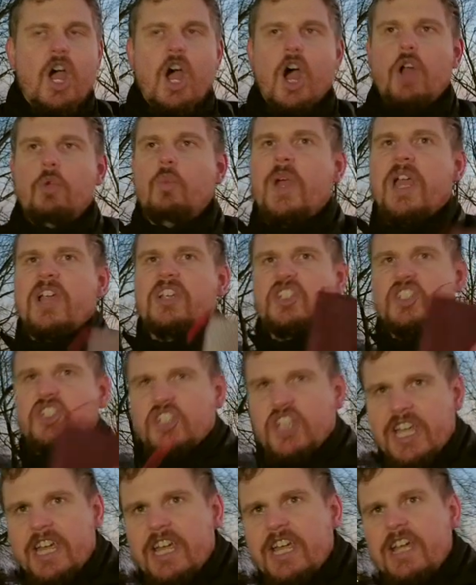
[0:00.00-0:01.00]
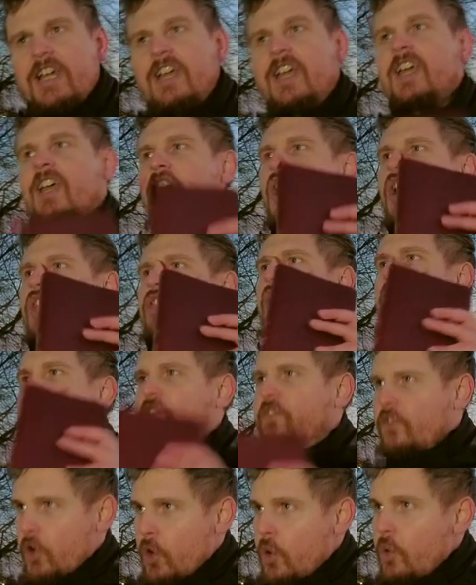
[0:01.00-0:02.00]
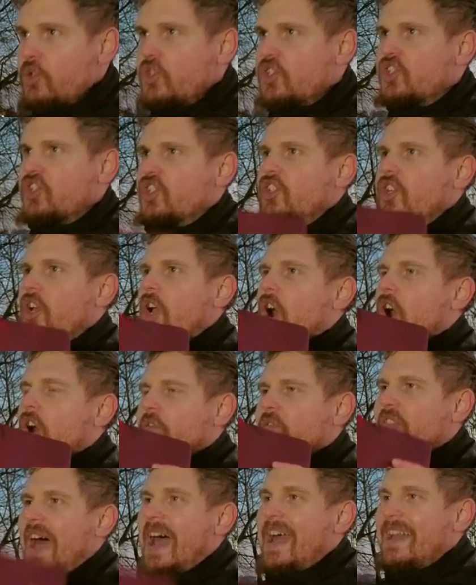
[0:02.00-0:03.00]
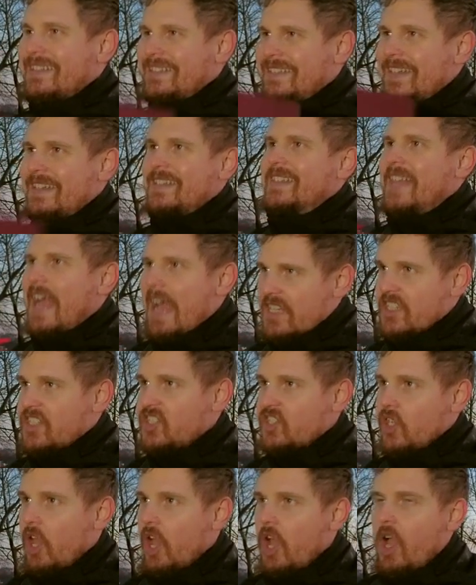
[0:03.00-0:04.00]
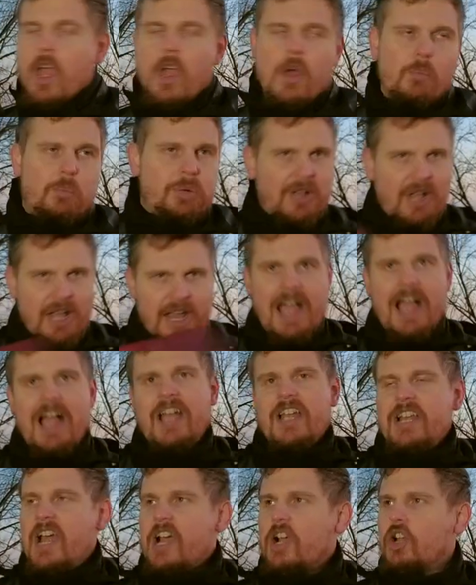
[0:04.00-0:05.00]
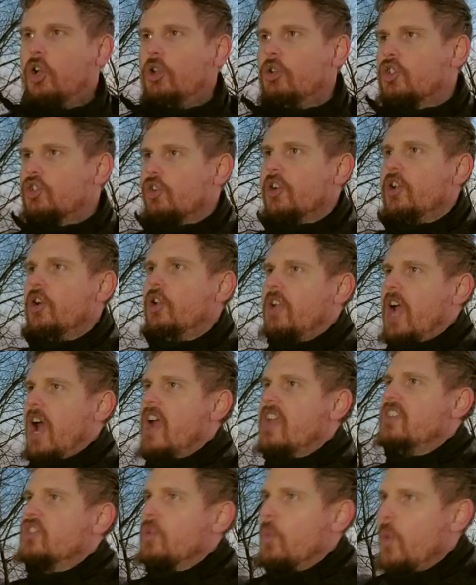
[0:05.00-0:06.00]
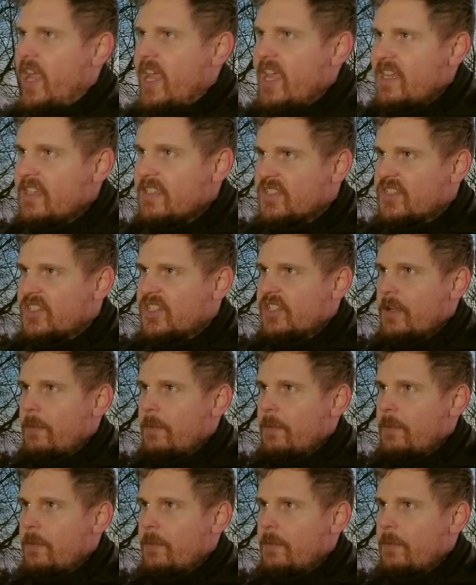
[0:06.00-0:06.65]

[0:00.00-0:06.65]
And we're seeing the fruits of that disaster play out in our culture in all kinds of ways.